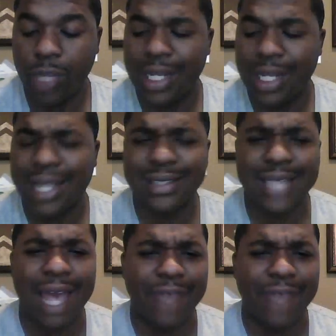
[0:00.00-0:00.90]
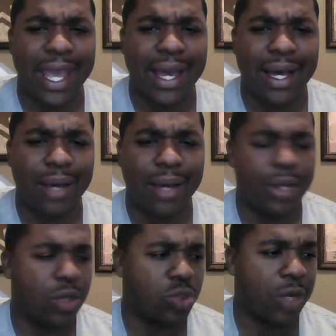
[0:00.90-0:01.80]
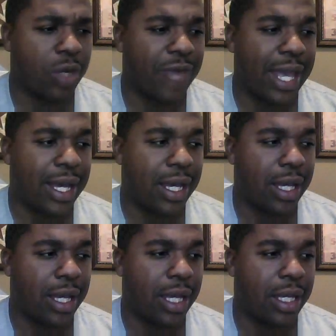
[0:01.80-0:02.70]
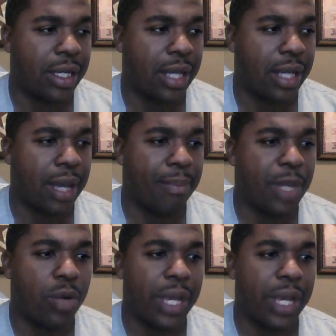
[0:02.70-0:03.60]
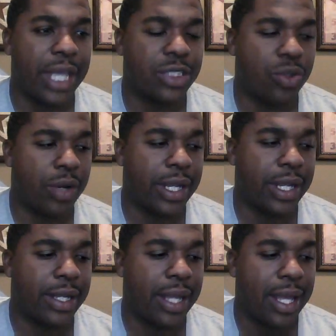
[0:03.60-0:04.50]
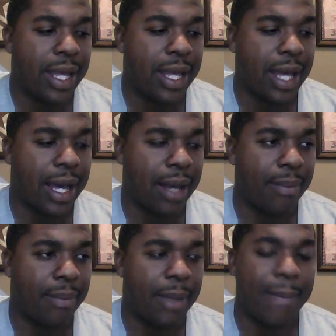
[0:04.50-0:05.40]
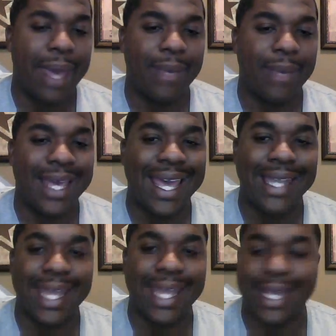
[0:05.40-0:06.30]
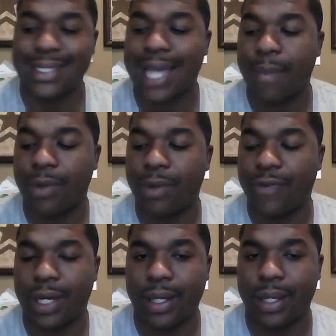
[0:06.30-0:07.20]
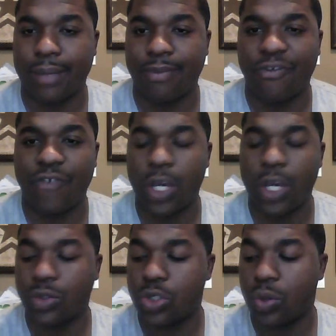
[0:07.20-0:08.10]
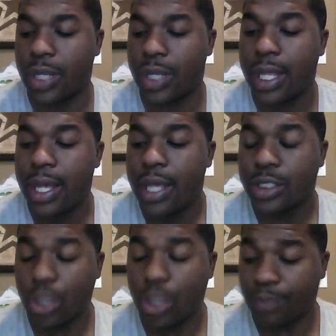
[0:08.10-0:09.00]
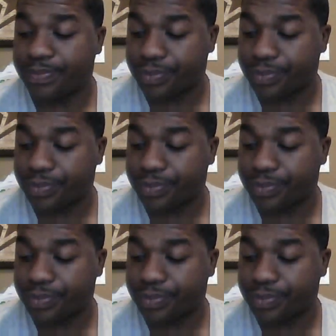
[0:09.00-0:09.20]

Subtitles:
that does have a sort of a Middle Eastern, maybe Indian type of feel to it. So